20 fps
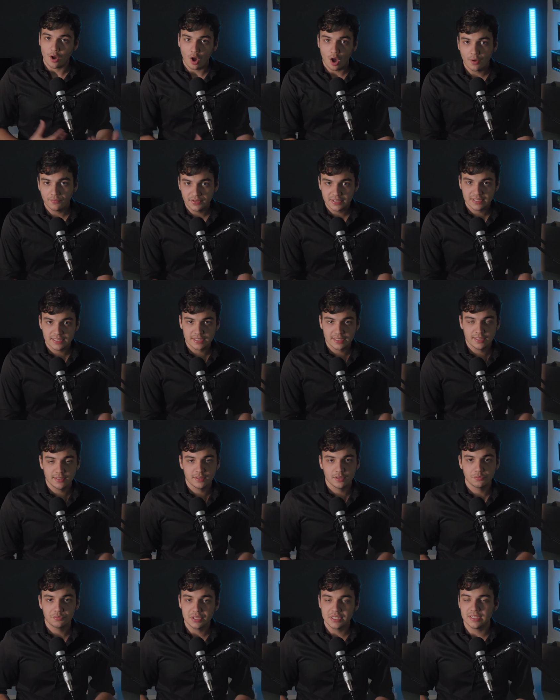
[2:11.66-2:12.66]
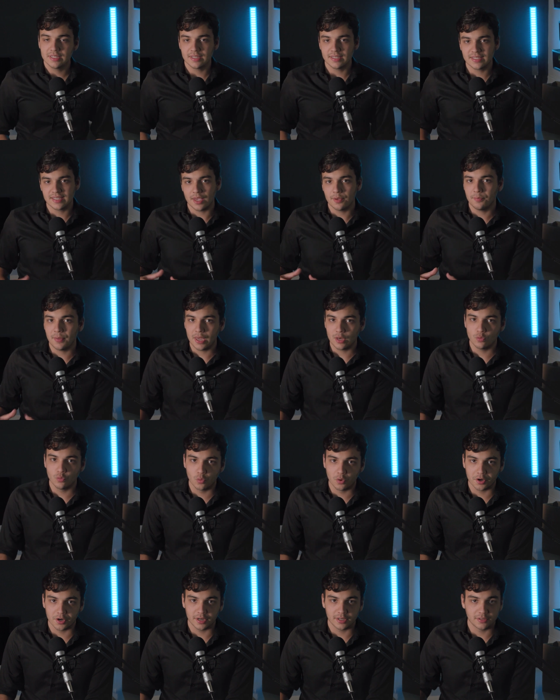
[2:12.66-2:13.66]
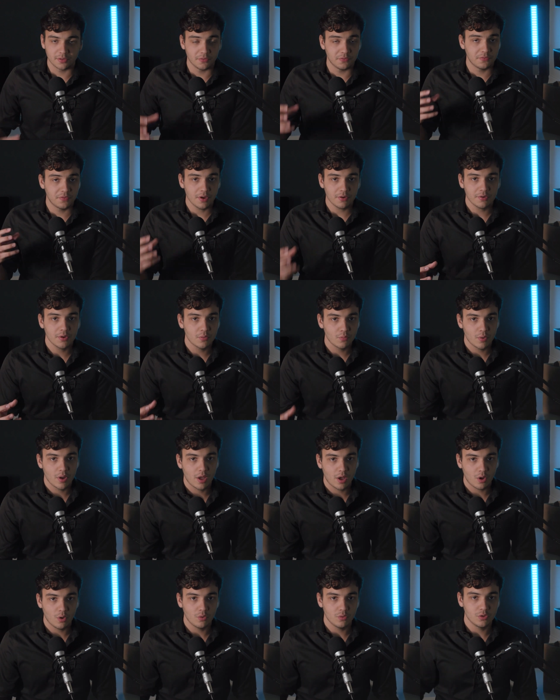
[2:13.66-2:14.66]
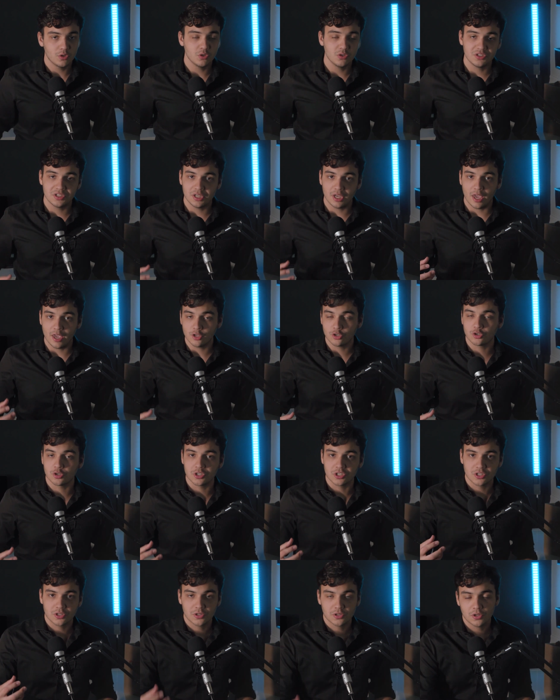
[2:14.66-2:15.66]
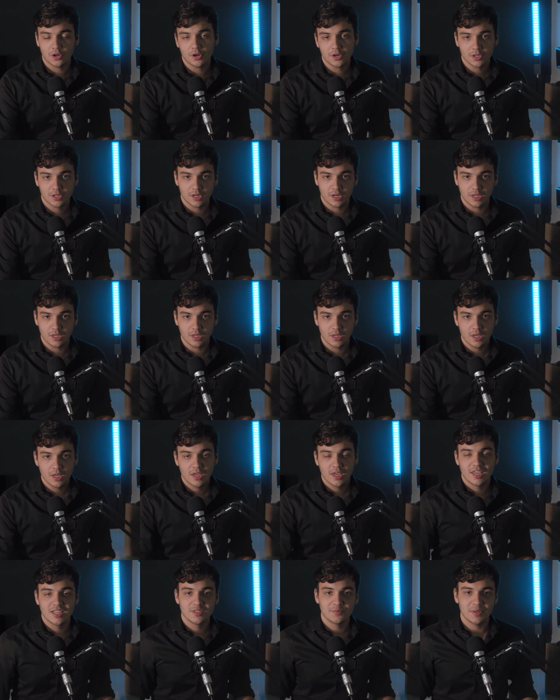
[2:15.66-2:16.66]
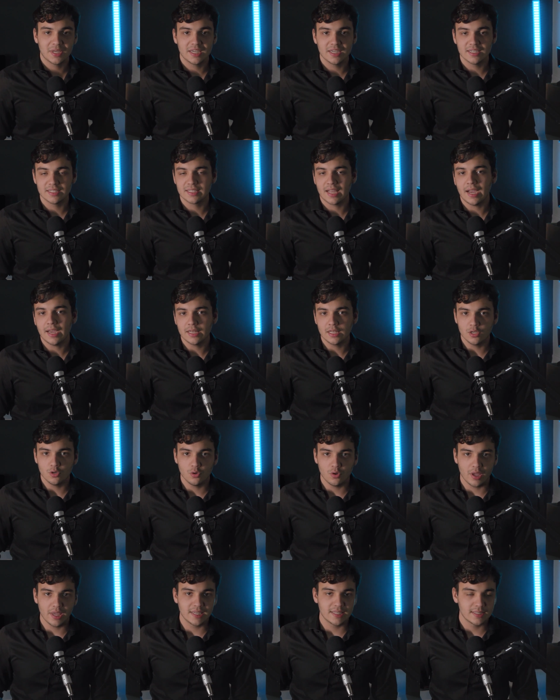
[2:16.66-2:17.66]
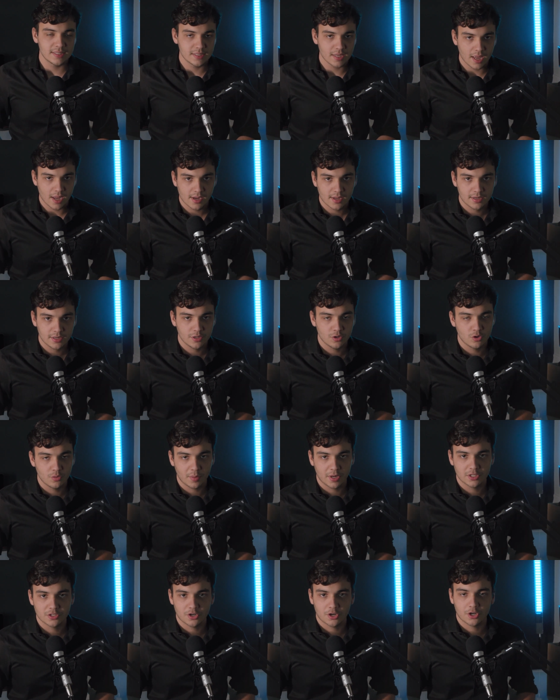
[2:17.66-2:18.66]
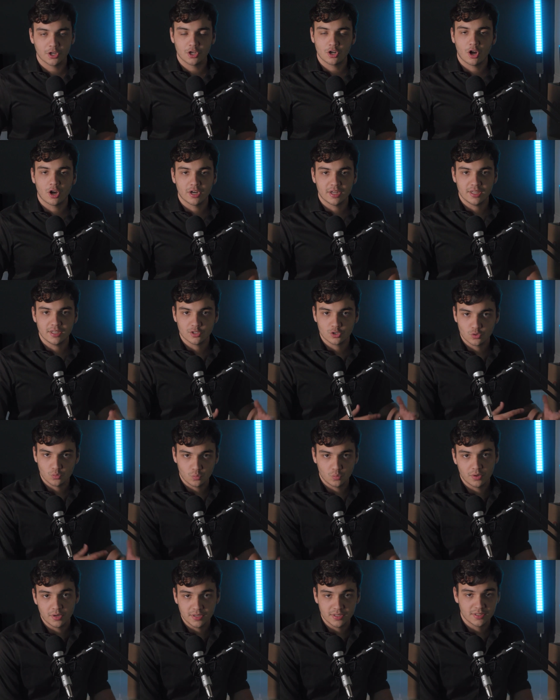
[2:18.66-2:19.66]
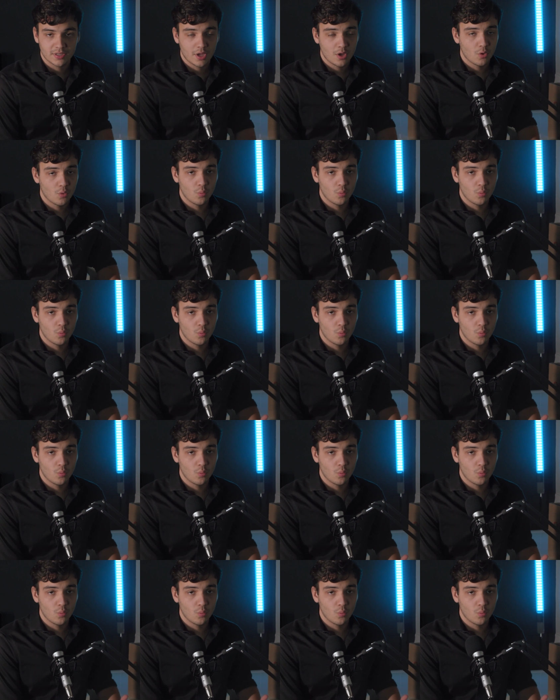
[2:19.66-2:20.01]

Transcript: Now obviously the reason this campaign worked very well using interest targeting is because I knew exactly who my target audience was